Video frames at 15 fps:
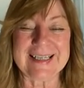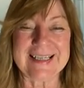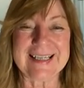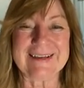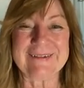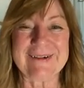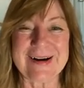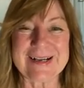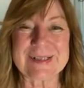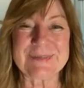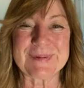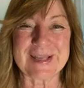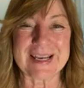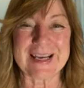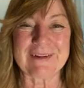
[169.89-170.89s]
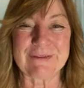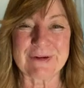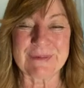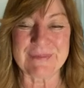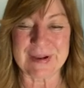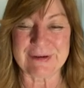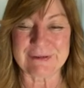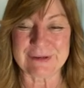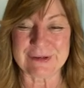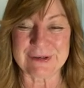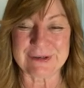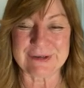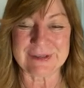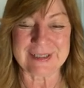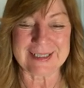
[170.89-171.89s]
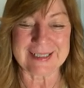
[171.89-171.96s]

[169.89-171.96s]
it was playing from my phone.